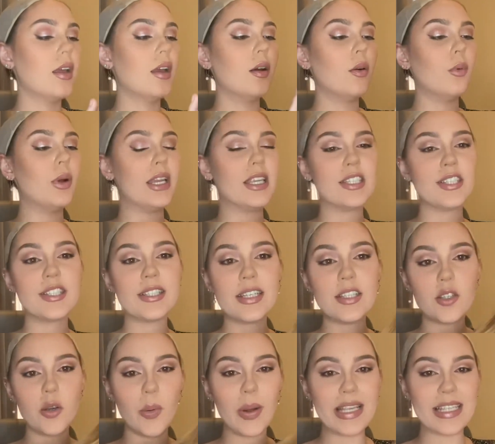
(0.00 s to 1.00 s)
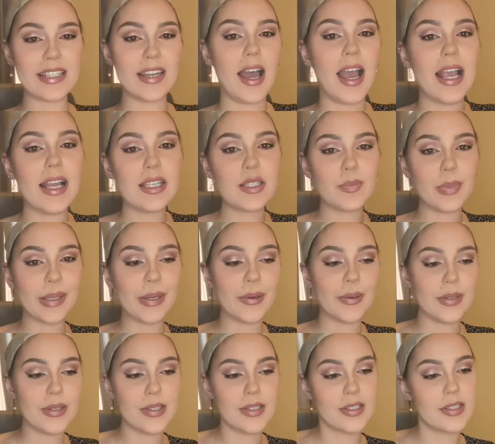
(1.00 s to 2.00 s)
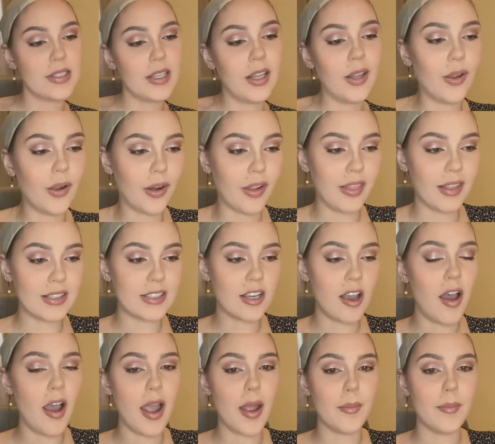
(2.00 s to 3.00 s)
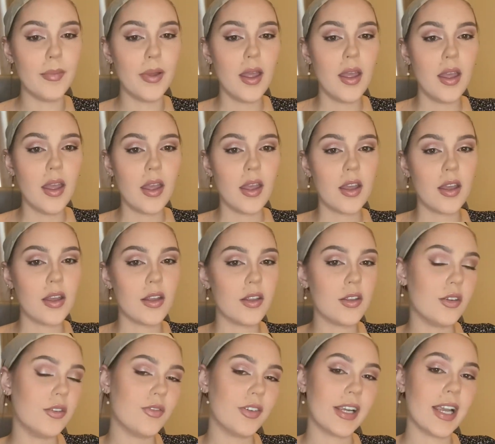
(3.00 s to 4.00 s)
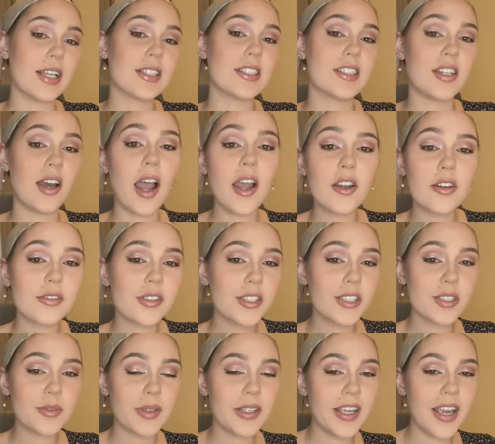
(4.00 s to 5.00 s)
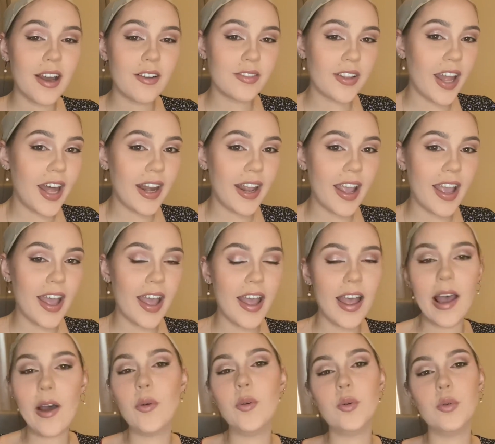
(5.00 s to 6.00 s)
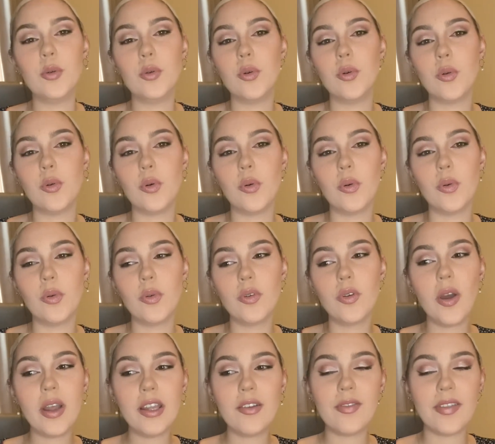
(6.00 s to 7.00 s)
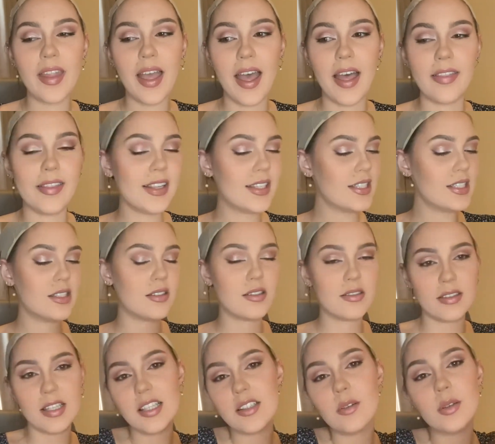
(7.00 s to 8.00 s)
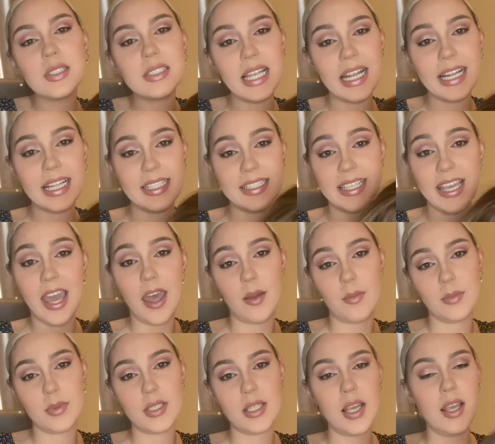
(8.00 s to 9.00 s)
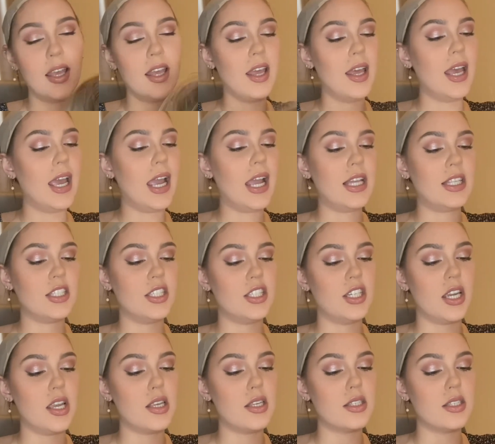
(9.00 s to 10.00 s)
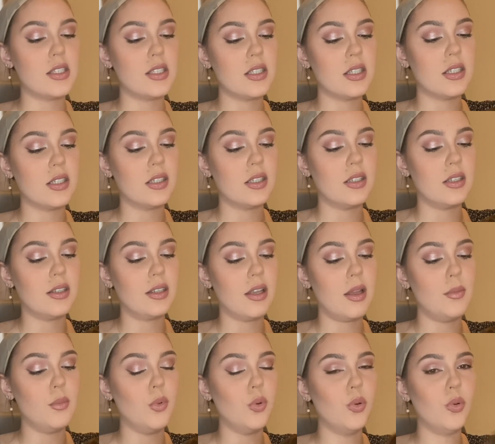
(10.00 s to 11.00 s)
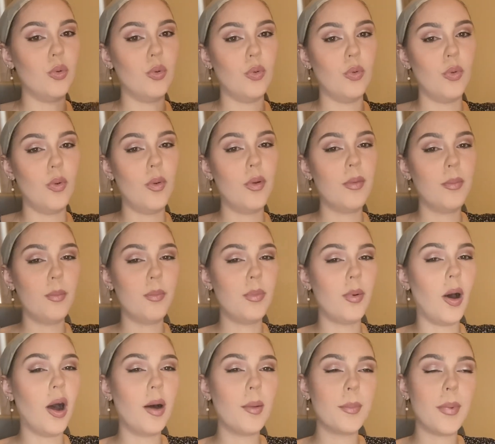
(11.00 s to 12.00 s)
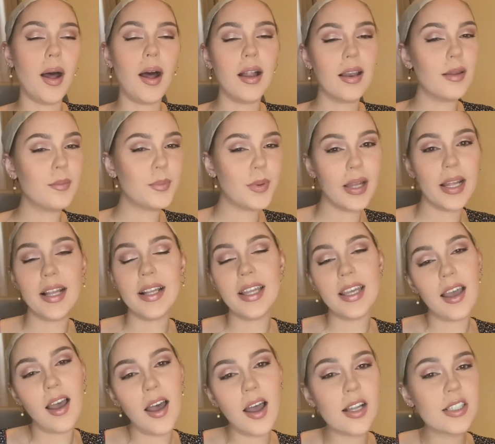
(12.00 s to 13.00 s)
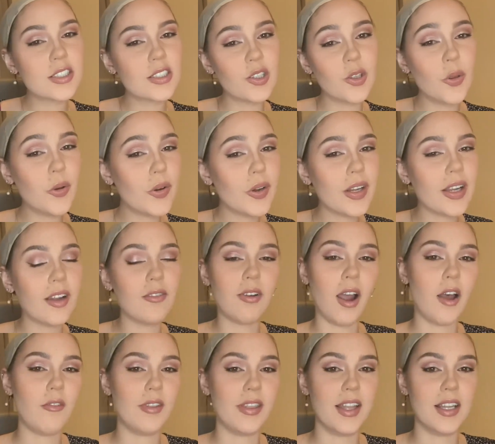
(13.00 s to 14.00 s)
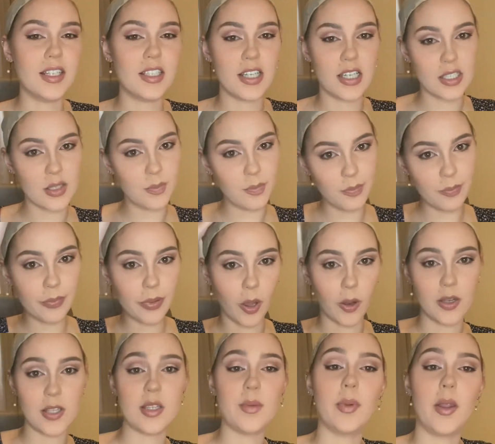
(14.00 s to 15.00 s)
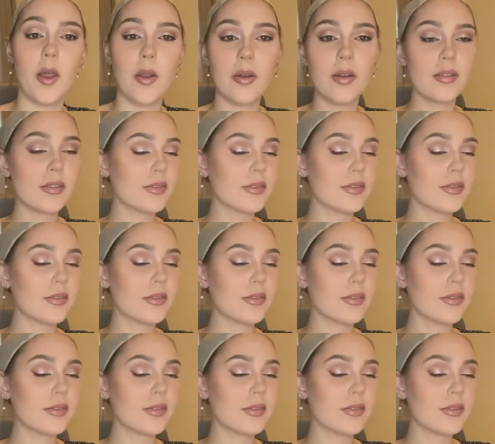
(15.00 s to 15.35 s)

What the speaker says: which is always nice because a lot of the time you forget to dye your roots when you have lighter hair. Or not even that, this looks like it's kept. It's just a more balayage look rather than just blonde to blonde.